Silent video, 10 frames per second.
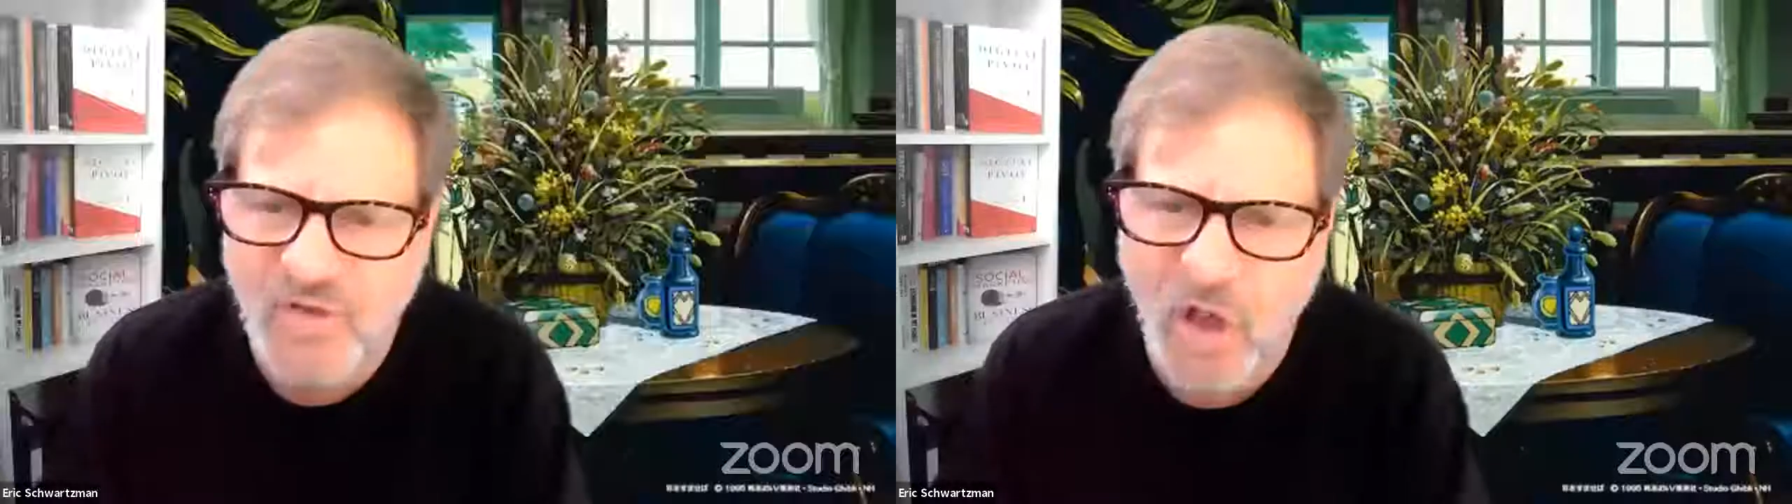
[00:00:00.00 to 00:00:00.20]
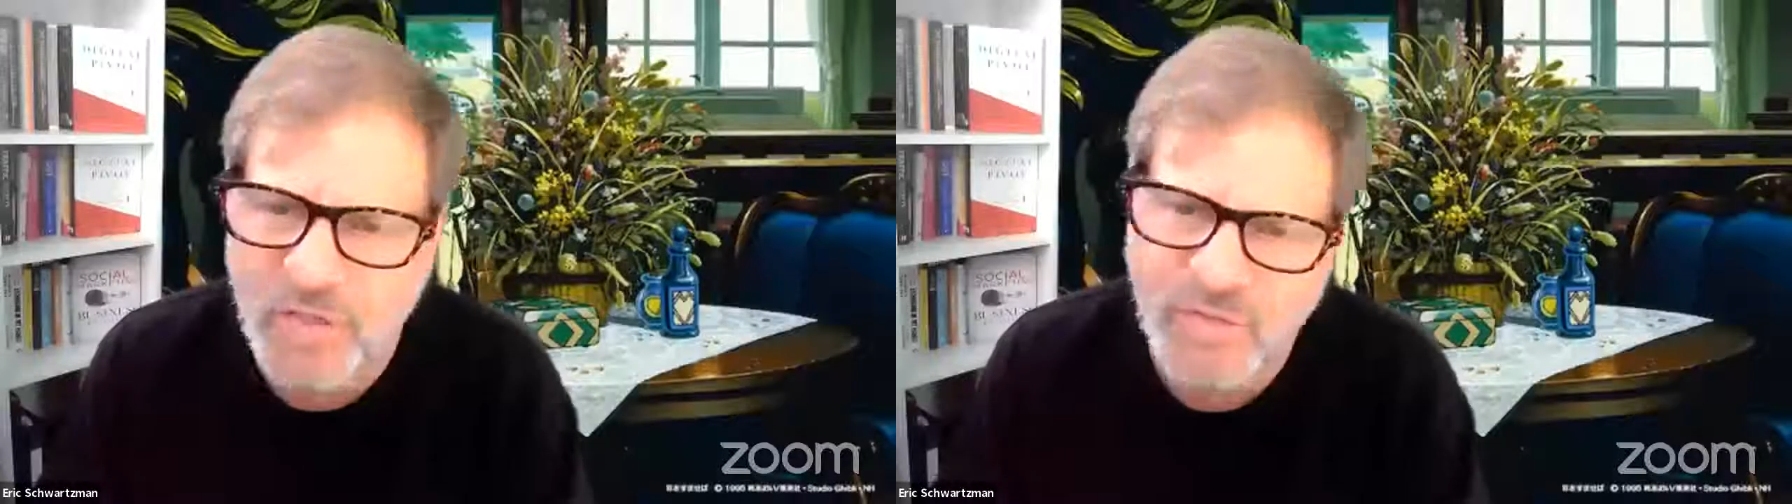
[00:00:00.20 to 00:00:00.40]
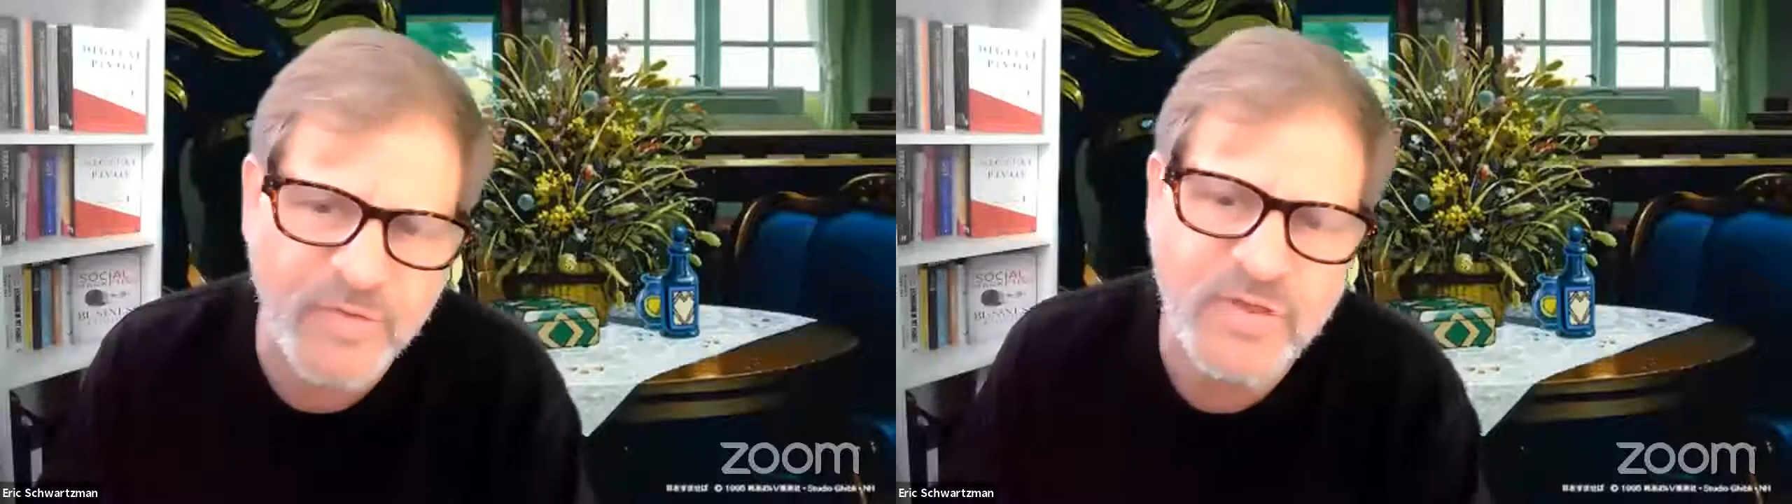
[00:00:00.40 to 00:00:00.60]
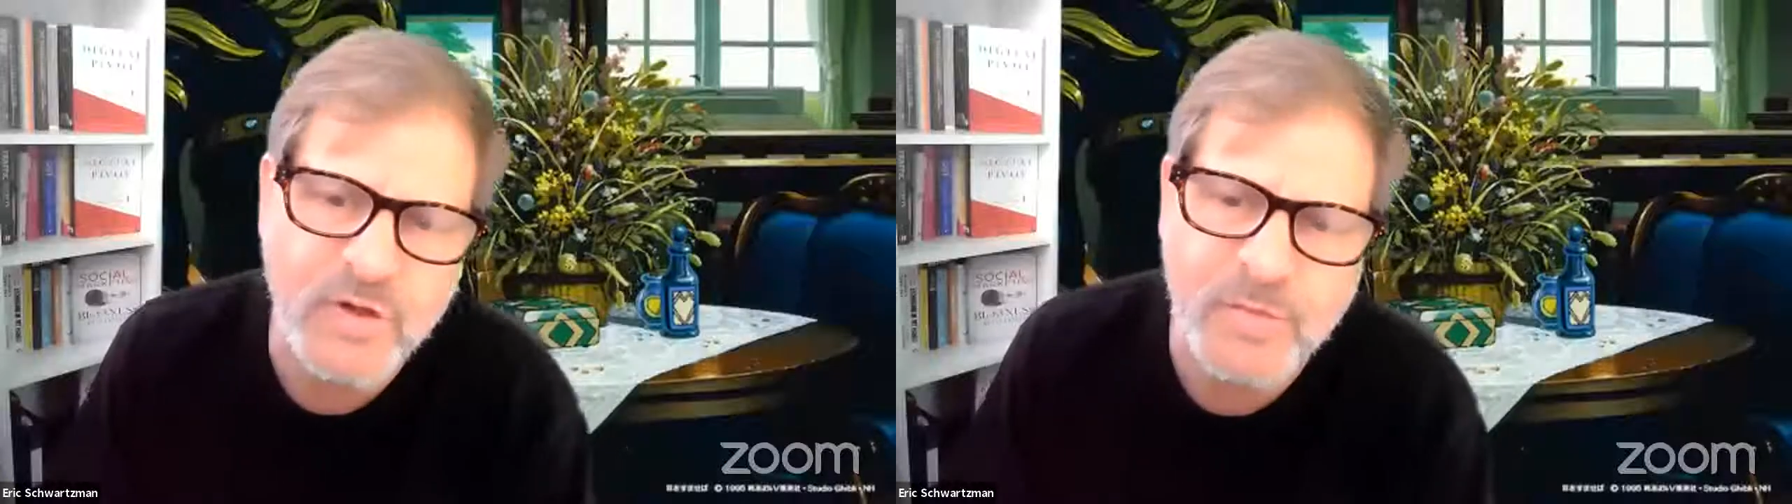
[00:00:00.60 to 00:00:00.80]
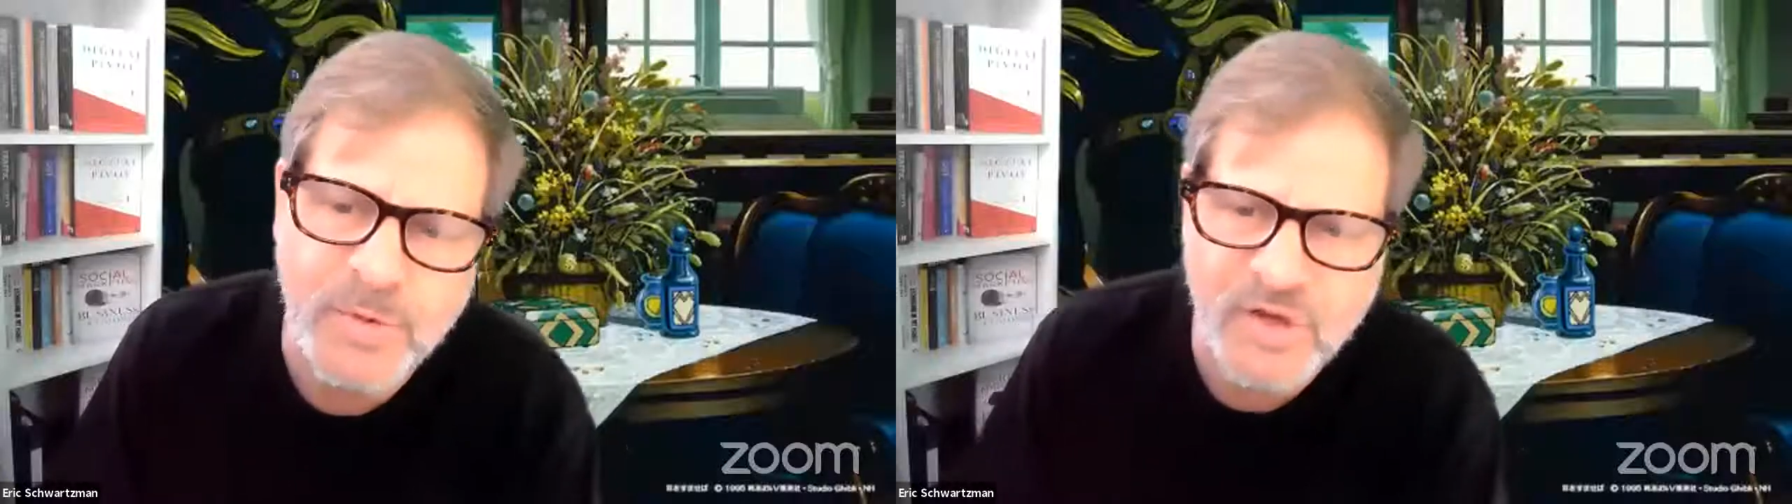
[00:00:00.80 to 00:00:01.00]
author of the
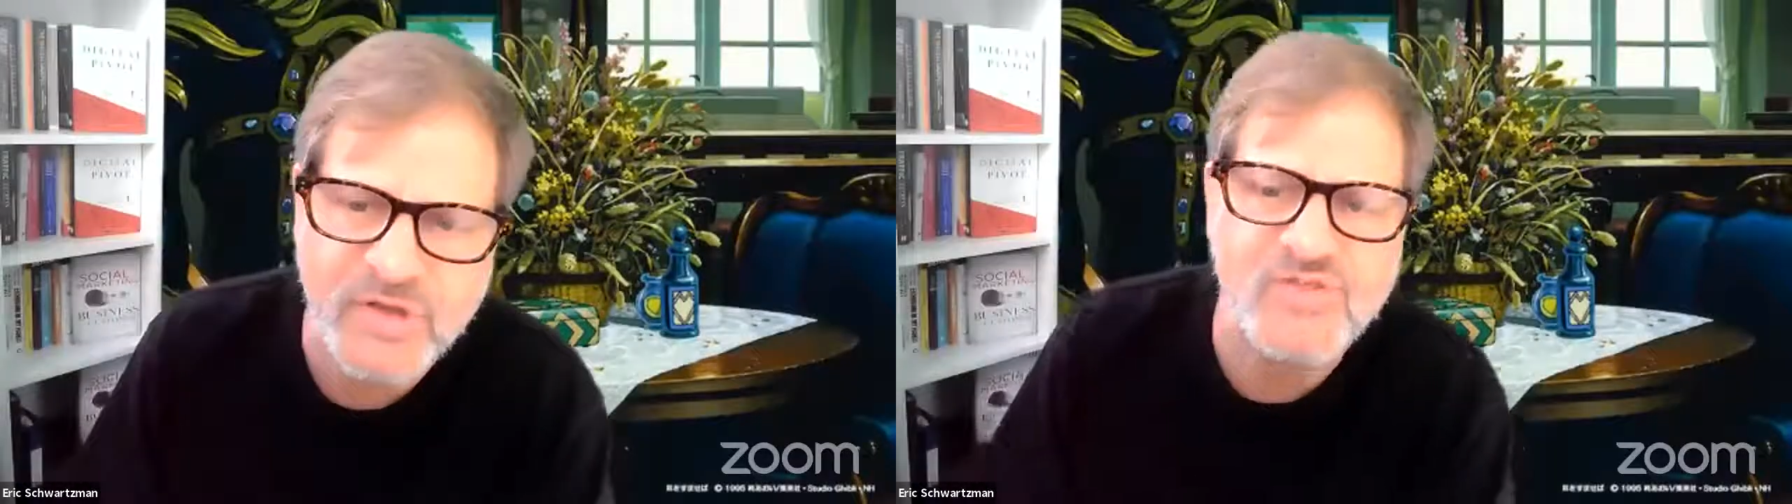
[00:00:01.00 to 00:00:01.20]
new book,